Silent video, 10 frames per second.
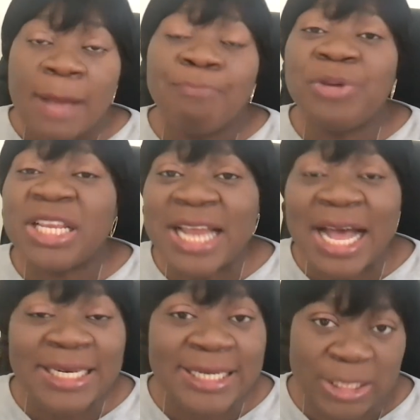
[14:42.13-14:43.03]
Be
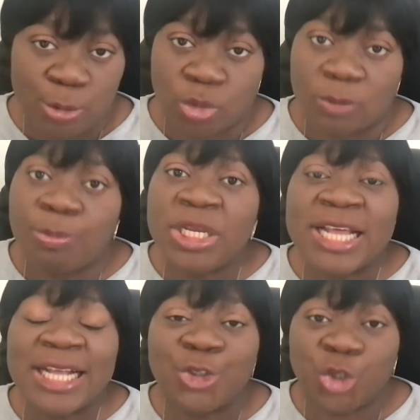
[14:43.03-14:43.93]
that news, be
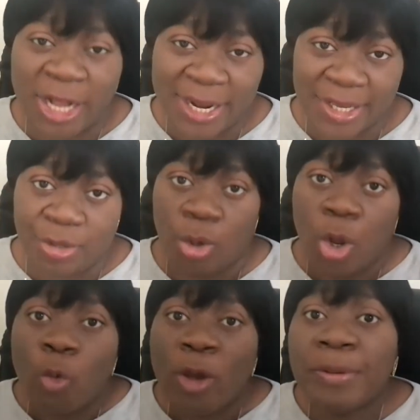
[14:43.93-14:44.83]
that channel
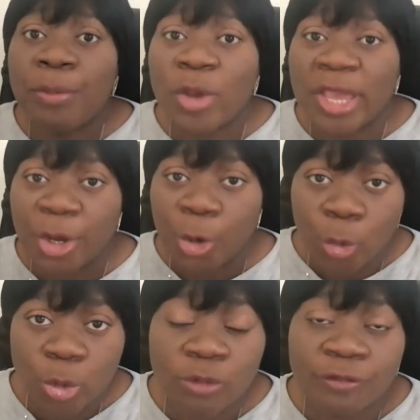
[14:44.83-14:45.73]
where people can
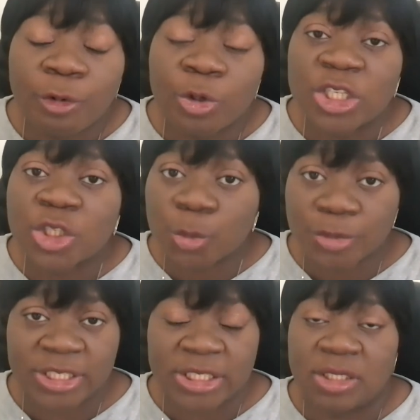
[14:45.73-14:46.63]
go to for
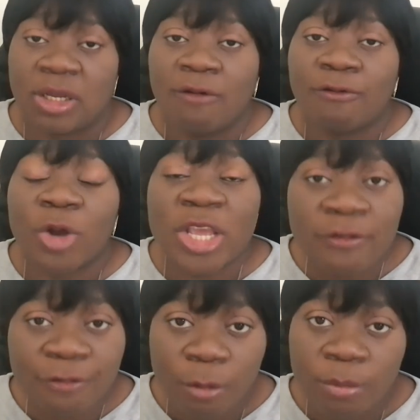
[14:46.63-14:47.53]
resources, for
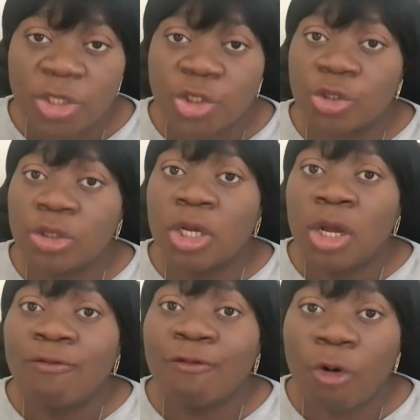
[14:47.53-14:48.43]
information,
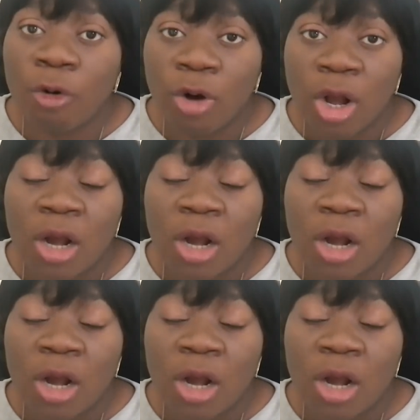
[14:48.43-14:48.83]
for